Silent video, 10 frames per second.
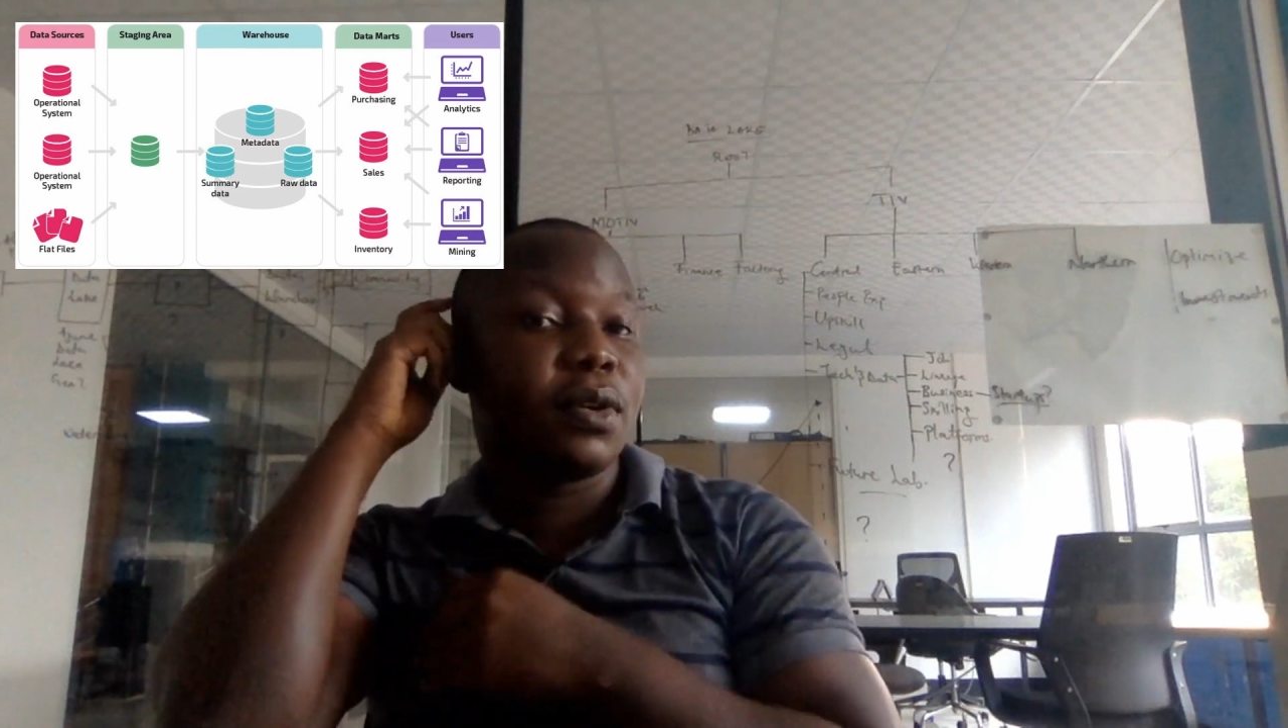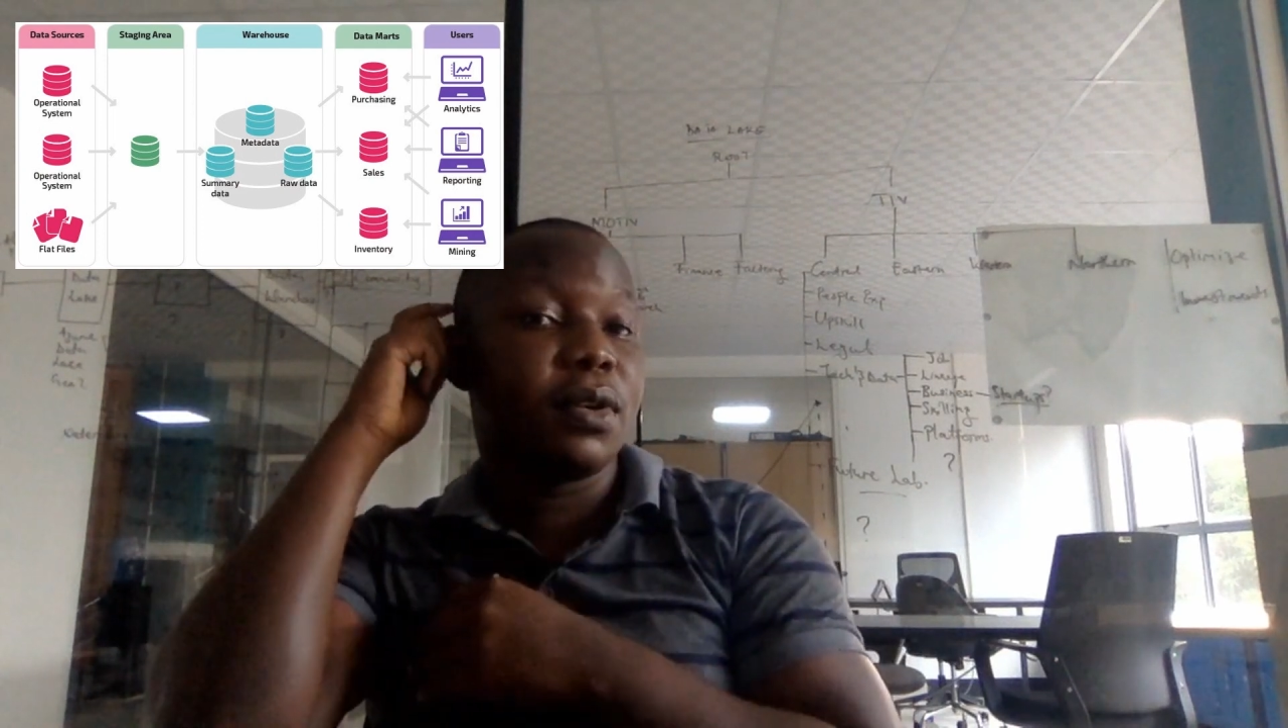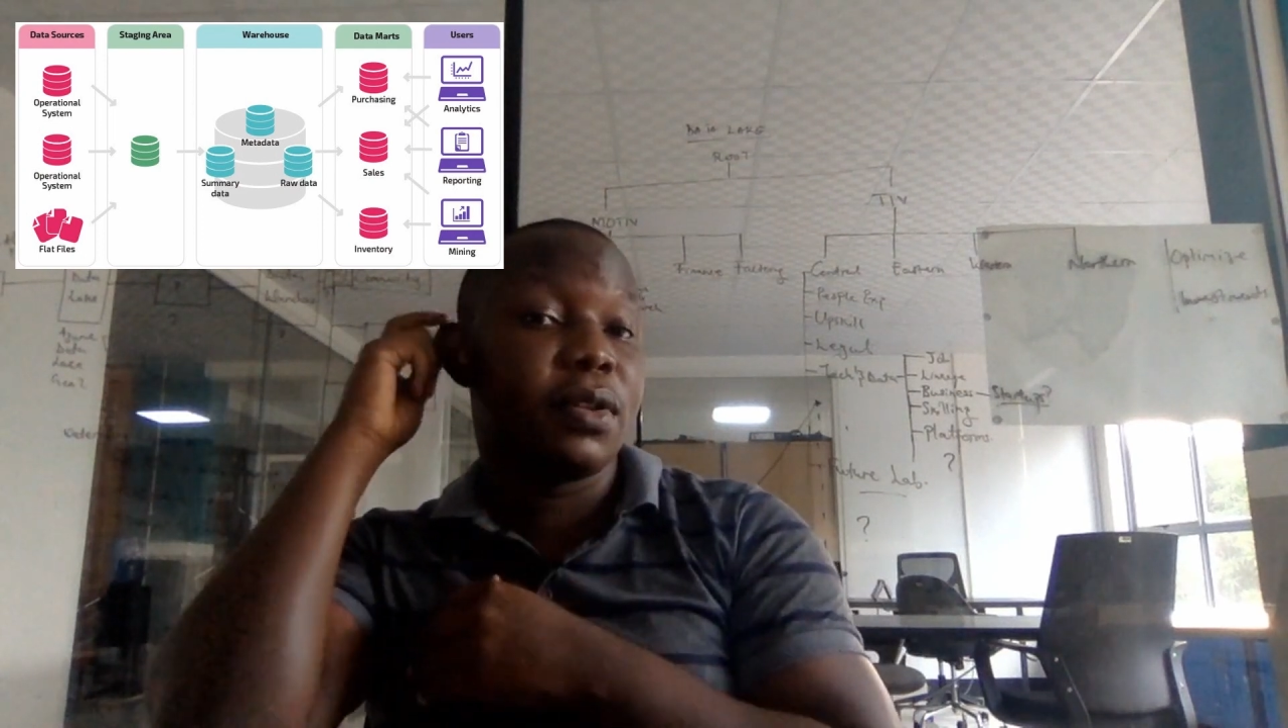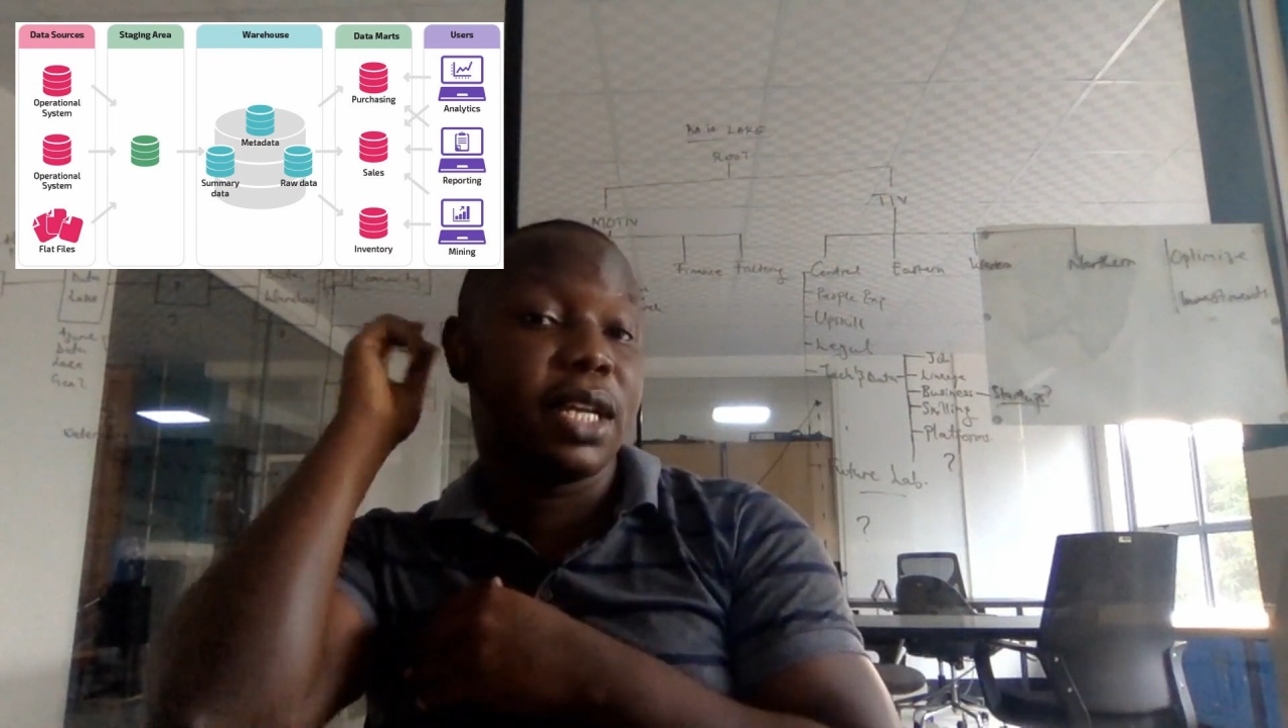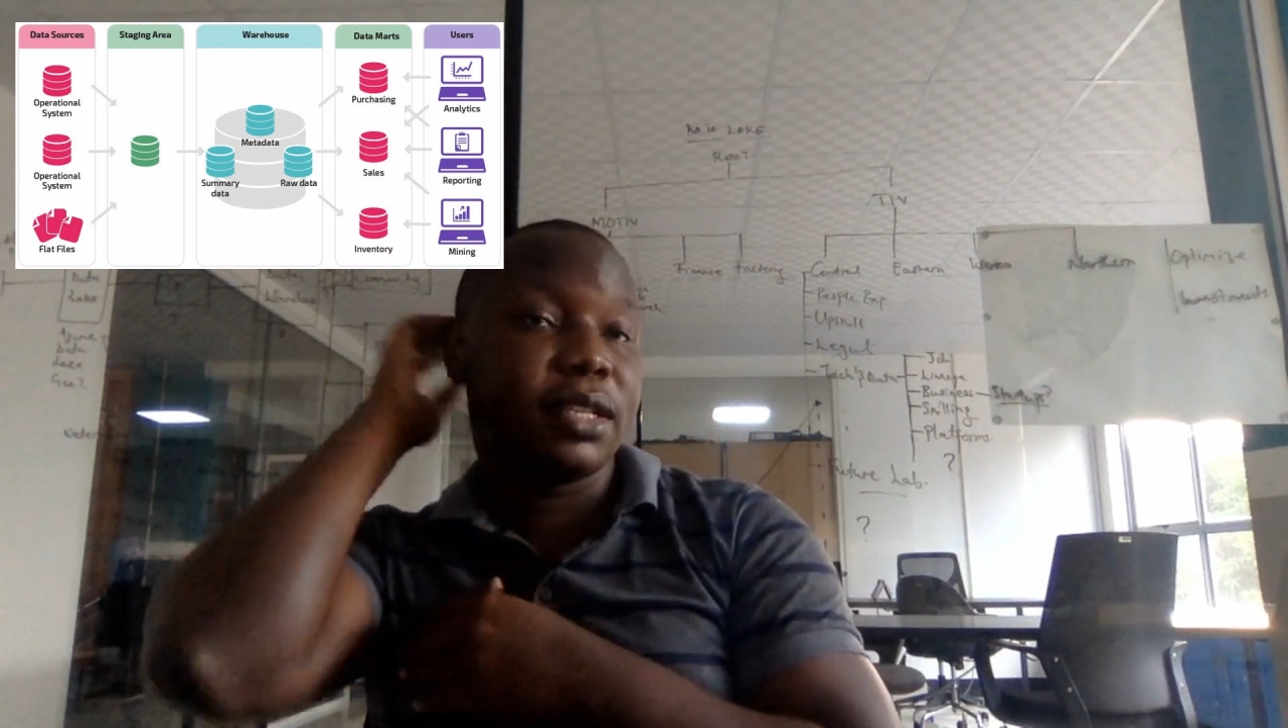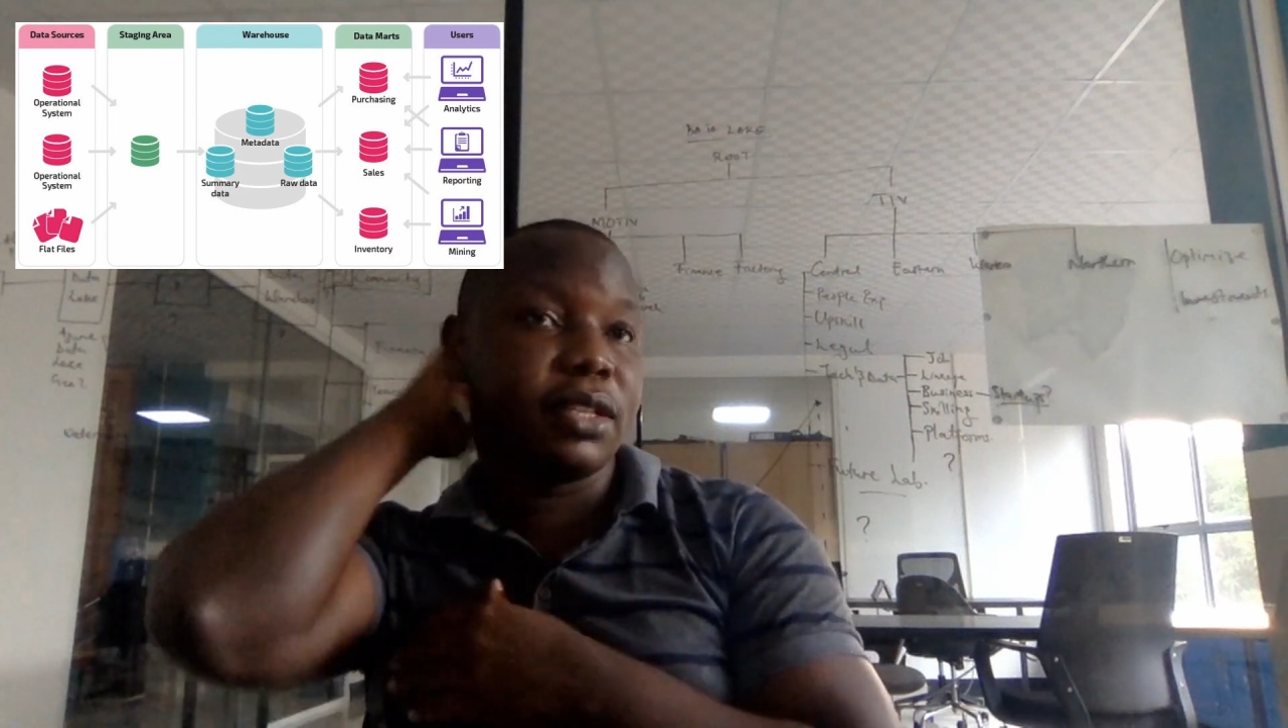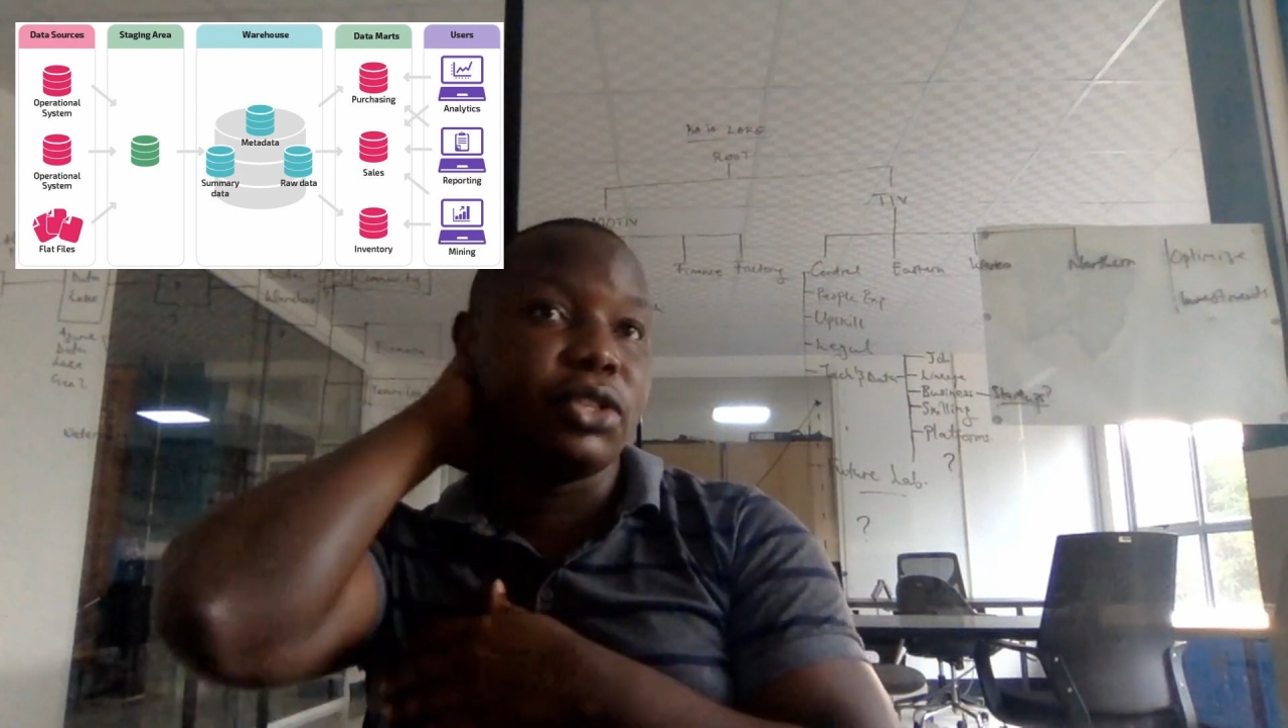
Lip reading: all that